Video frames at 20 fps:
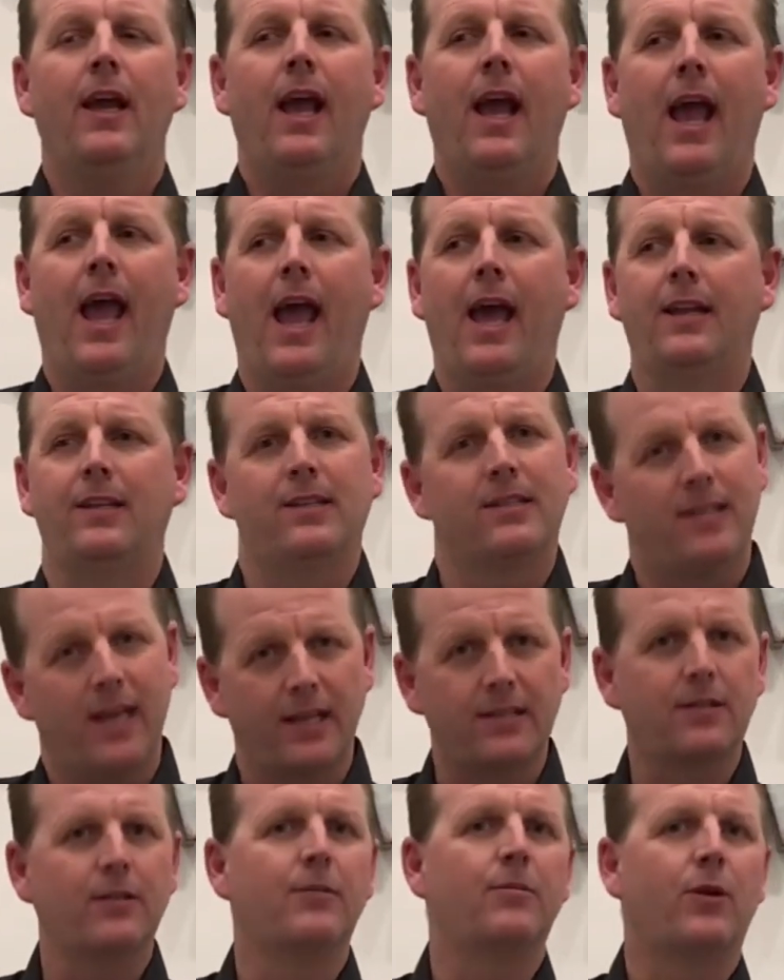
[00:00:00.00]
And just
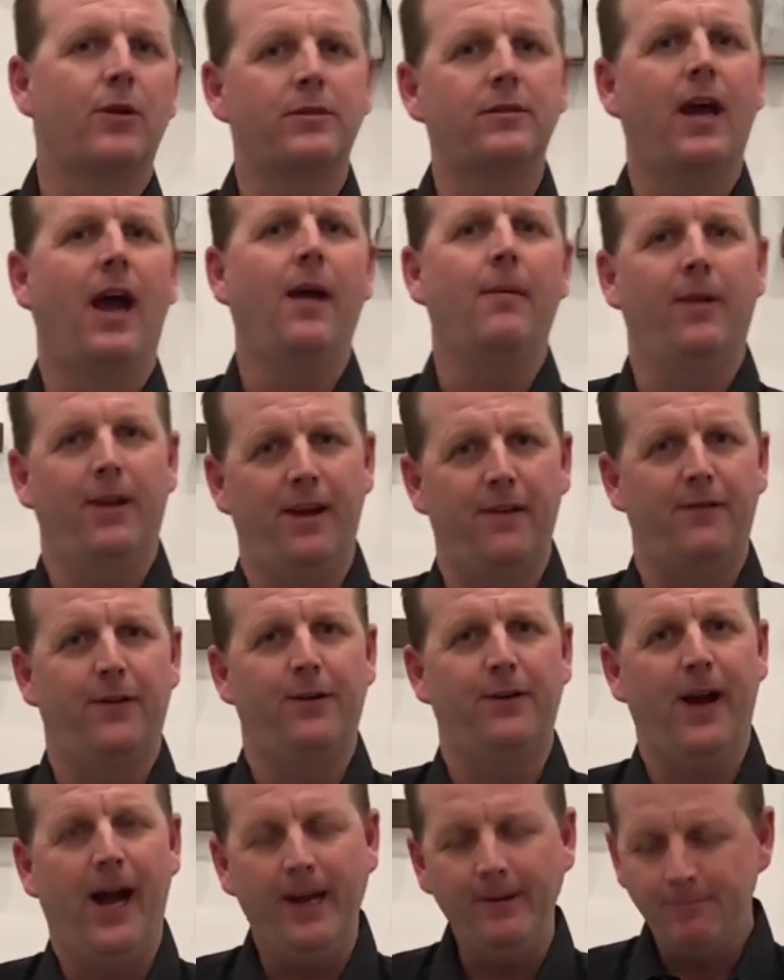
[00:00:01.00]
takes a little more time and
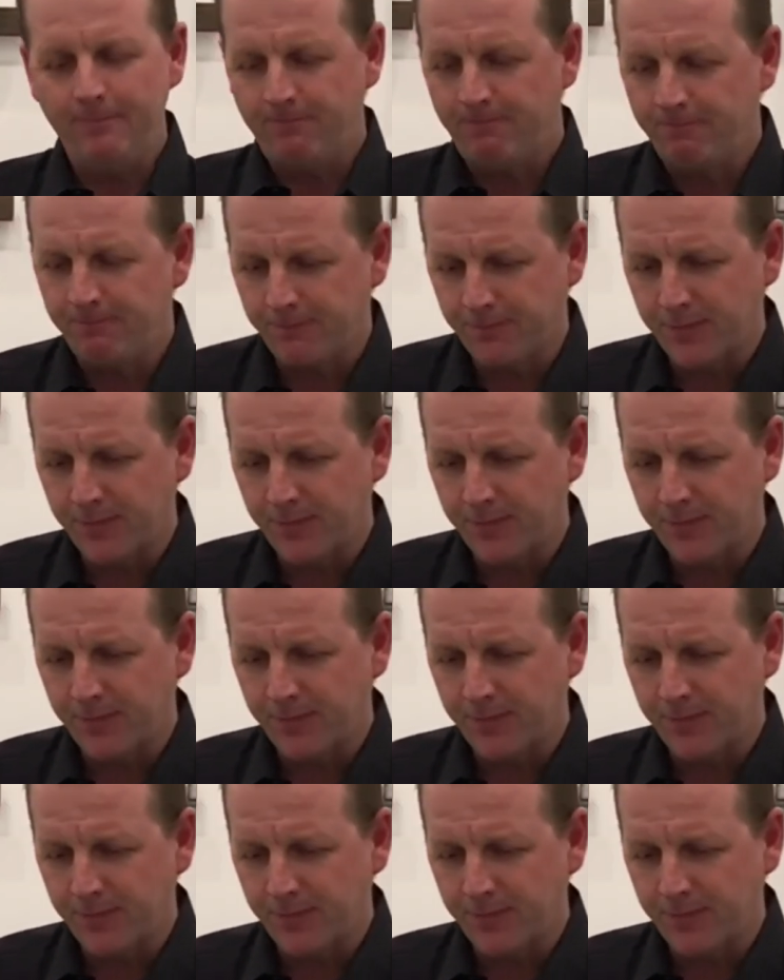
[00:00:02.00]
effort, right?